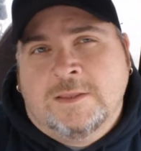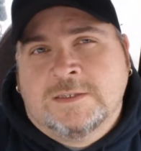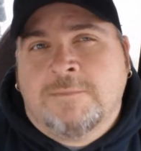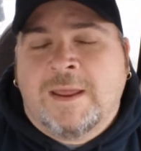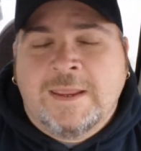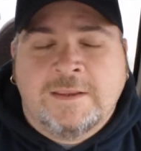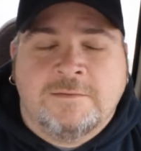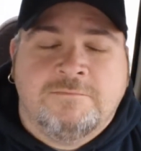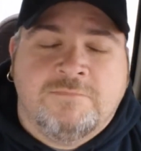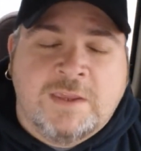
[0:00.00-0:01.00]
Somebody
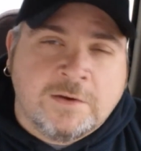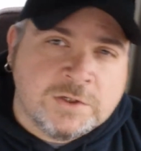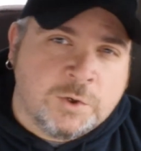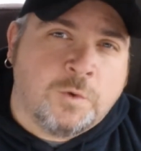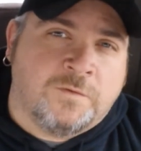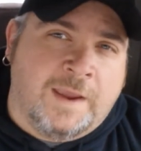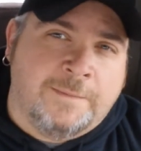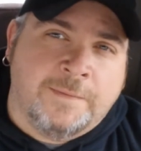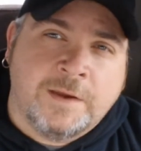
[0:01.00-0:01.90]
kills your family